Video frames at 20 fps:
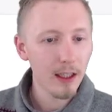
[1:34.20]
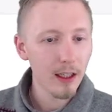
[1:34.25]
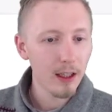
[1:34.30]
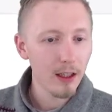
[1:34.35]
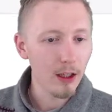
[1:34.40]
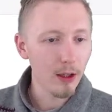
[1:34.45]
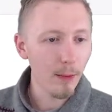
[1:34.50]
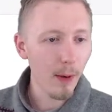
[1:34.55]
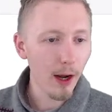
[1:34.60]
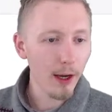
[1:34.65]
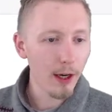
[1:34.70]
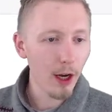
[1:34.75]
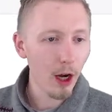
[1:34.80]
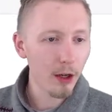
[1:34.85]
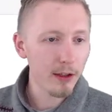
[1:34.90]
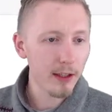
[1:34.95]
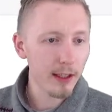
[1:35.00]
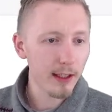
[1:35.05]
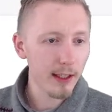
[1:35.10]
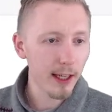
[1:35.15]
You might
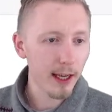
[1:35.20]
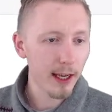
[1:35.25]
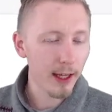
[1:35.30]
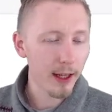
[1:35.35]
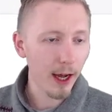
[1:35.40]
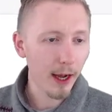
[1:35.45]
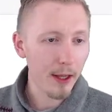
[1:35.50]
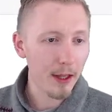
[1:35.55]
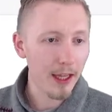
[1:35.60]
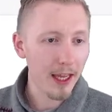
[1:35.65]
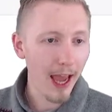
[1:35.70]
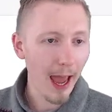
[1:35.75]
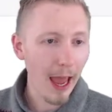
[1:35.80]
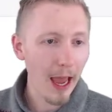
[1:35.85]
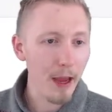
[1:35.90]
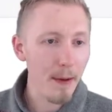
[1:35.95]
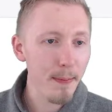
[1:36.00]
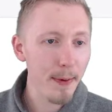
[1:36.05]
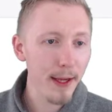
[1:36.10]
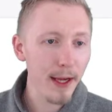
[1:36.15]
notice here that in the
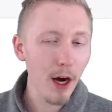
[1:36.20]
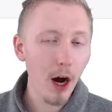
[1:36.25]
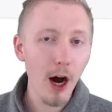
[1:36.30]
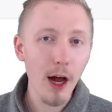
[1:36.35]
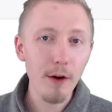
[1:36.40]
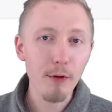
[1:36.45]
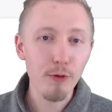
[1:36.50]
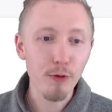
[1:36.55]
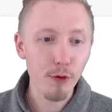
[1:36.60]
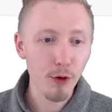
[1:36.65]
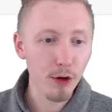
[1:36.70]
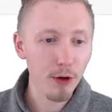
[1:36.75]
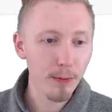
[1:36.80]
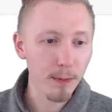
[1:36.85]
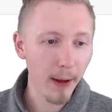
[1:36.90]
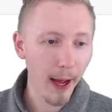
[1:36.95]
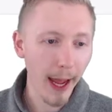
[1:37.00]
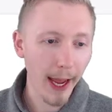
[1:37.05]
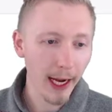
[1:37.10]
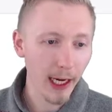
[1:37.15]
API root
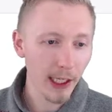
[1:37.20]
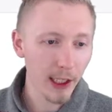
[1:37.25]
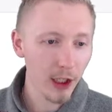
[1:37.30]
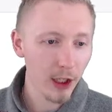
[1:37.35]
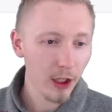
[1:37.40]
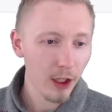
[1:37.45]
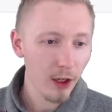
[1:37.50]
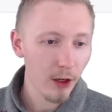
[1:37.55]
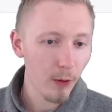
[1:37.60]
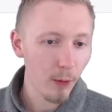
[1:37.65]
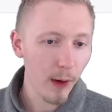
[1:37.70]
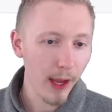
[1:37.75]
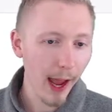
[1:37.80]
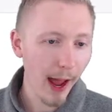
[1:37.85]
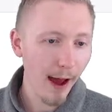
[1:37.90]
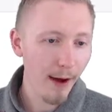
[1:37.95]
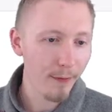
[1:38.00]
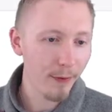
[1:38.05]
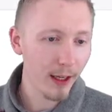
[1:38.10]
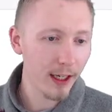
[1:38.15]
page, we
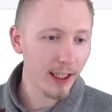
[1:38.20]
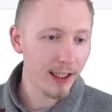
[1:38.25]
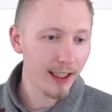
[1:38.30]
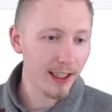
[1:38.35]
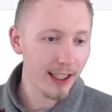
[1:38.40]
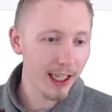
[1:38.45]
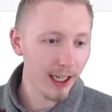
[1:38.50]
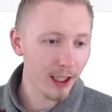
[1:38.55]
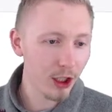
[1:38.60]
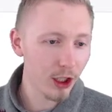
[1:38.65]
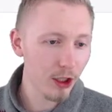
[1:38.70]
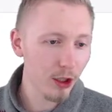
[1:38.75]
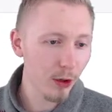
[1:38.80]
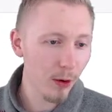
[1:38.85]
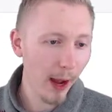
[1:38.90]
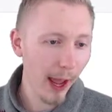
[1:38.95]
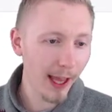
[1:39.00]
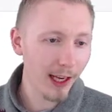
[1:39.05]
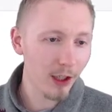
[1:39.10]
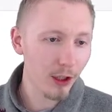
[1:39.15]
have an
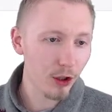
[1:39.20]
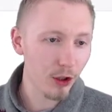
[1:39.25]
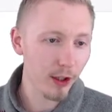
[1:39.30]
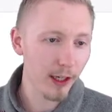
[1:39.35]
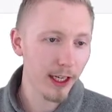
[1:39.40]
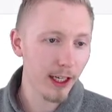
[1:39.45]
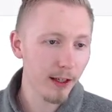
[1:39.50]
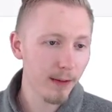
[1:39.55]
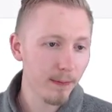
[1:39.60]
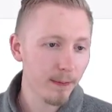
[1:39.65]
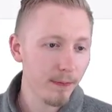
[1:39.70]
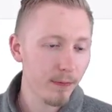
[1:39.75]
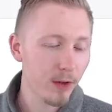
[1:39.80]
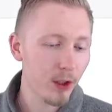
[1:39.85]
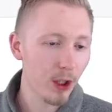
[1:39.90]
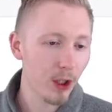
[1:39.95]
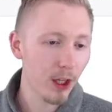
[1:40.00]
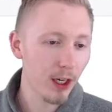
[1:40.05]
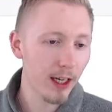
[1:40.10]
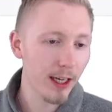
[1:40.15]
additional entry
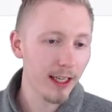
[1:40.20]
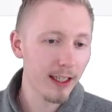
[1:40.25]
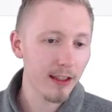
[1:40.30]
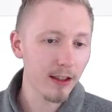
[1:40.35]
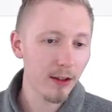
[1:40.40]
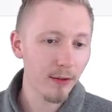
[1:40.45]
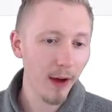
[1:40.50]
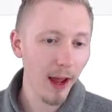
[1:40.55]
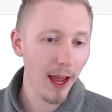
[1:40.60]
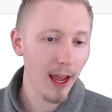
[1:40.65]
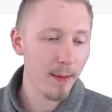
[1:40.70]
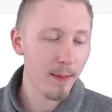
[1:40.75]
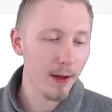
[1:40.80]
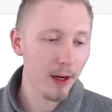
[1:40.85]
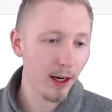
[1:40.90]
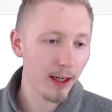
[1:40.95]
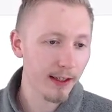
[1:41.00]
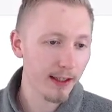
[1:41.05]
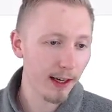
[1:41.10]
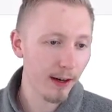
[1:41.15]
to the list of
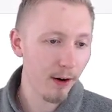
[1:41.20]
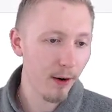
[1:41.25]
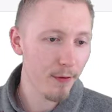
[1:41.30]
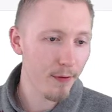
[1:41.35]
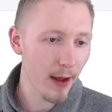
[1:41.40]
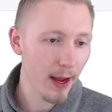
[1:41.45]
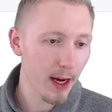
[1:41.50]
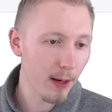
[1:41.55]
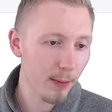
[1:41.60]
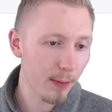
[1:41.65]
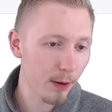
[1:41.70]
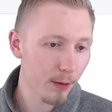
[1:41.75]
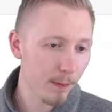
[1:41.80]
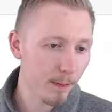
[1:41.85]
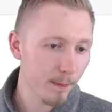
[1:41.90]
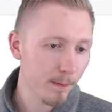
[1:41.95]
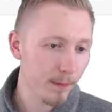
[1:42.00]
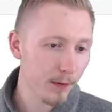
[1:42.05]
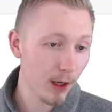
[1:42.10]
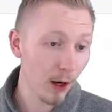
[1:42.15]
APIs that are available.
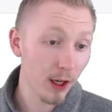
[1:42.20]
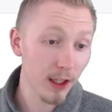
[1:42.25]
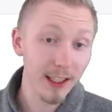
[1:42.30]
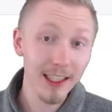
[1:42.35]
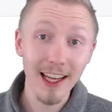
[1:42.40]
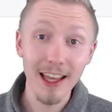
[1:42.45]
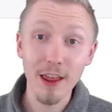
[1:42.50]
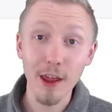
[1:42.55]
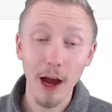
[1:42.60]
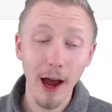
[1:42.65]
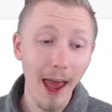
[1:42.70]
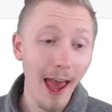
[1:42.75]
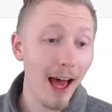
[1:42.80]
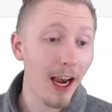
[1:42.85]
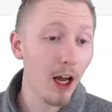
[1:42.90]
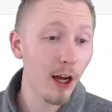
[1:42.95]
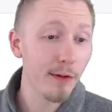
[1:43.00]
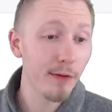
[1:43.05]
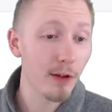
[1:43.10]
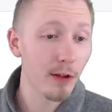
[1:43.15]
So underneath our
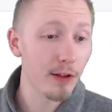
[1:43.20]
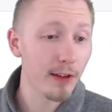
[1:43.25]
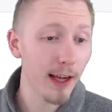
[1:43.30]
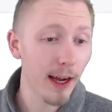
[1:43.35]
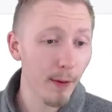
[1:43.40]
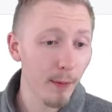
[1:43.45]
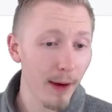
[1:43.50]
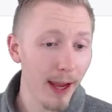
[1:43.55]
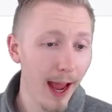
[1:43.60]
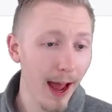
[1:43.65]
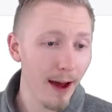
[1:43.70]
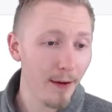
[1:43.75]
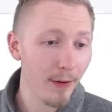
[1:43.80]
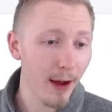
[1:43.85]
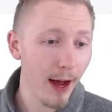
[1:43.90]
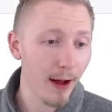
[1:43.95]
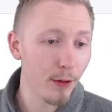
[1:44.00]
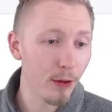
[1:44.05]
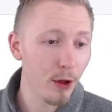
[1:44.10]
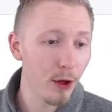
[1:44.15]
hello view set, we have
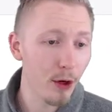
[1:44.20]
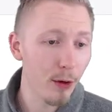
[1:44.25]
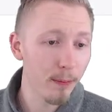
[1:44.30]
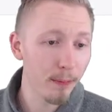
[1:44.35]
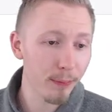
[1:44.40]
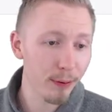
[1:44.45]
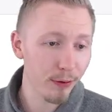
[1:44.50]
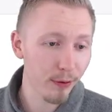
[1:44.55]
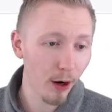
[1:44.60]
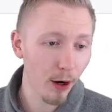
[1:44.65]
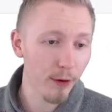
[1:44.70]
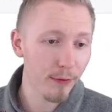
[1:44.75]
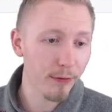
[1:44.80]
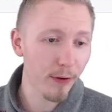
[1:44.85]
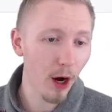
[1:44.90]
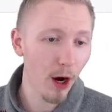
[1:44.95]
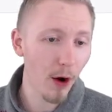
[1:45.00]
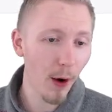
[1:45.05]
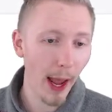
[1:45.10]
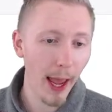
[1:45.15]
our new
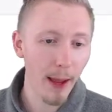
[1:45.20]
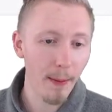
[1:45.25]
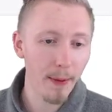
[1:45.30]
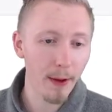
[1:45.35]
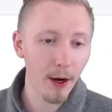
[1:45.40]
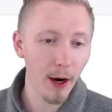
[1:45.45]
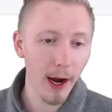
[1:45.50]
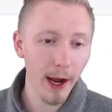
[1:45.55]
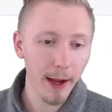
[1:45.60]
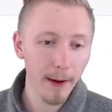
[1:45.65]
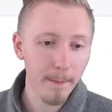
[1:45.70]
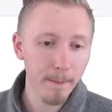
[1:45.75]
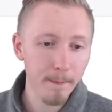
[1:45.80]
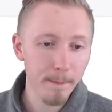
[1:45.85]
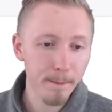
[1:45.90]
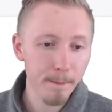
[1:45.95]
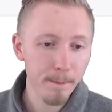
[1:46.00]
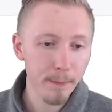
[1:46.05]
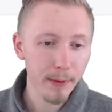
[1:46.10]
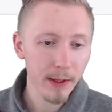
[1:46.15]
profile API.
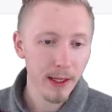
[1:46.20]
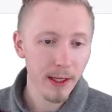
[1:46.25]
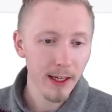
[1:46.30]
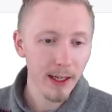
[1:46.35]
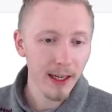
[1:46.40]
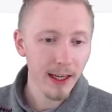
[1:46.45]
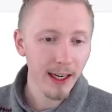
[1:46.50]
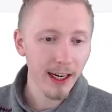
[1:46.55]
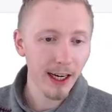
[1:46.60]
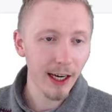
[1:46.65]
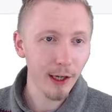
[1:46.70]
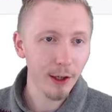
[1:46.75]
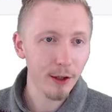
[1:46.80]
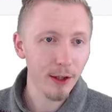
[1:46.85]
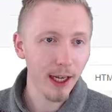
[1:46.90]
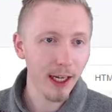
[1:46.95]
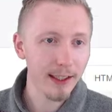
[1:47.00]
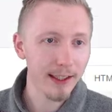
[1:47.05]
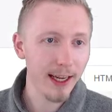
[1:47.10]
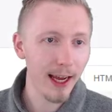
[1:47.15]
Click on
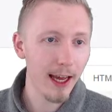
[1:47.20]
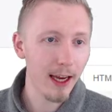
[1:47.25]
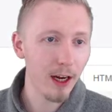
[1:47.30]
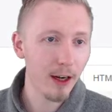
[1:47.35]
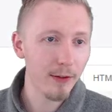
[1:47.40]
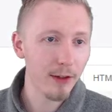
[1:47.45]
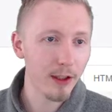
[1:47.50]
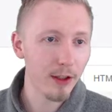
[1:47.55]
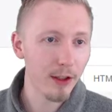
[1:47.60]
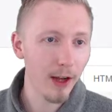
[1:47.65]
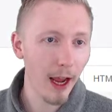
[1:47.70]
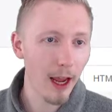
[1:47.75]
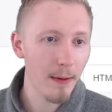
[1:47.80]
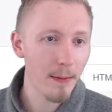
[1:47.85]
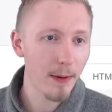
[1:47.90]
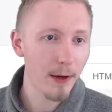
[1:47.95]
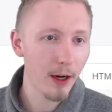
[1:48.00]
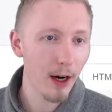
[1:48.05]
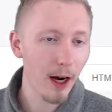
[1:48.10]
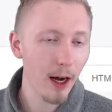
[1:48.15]
that to head over to
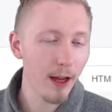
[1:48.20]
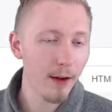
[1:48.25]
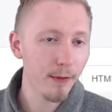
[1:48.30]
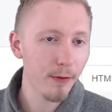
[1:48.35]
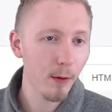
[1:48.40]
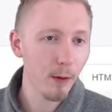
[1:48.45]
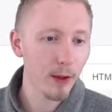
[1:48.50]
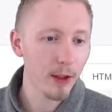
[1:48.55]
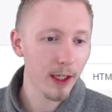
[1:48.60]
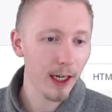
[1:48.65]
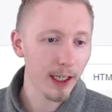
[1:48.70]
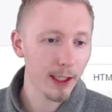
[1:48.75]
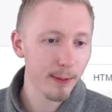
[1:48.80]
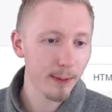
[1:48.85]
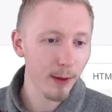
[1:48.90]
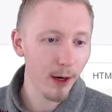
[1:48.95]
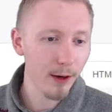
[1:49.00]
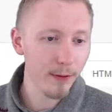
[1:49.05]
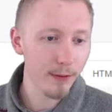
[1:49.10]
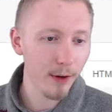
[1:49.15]
API forward slash
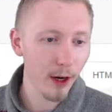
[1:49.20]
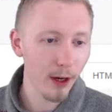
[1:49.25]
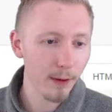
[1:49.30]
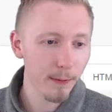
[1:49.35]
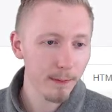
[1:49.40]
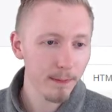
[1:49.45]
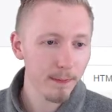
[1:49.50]
profile.